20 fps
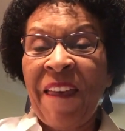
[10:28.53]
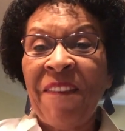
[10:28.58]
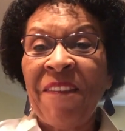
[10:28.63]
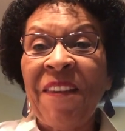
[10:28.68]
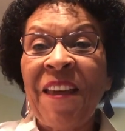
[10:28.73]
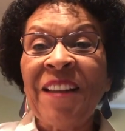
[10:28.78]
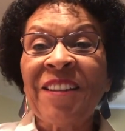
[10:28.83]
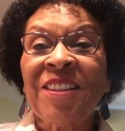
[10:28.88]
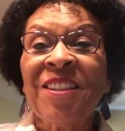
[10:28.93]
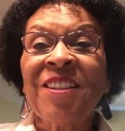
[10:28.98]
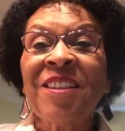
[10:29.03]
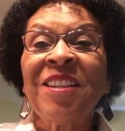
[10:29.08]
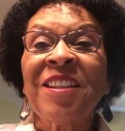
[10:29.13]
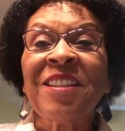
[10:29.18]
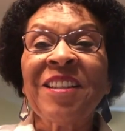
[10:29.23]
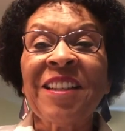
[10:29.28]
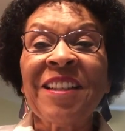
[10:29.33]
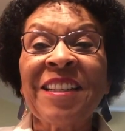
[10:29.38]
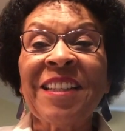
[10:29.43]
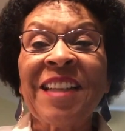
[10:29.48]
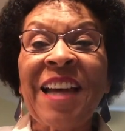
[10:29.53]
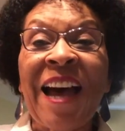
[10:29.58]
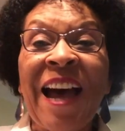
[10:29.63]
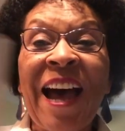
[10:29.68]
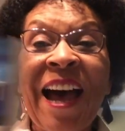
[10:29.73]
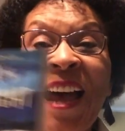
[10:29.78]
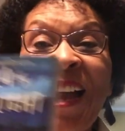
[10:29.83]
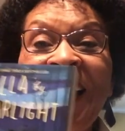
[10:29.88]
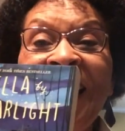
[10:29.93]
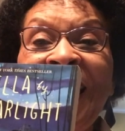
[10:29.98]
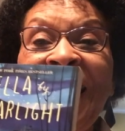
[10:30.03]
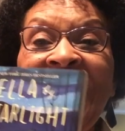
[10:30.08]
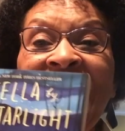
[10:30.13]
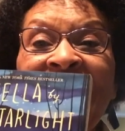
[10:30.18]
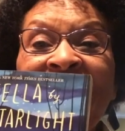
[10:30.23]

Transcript: That's just a tiny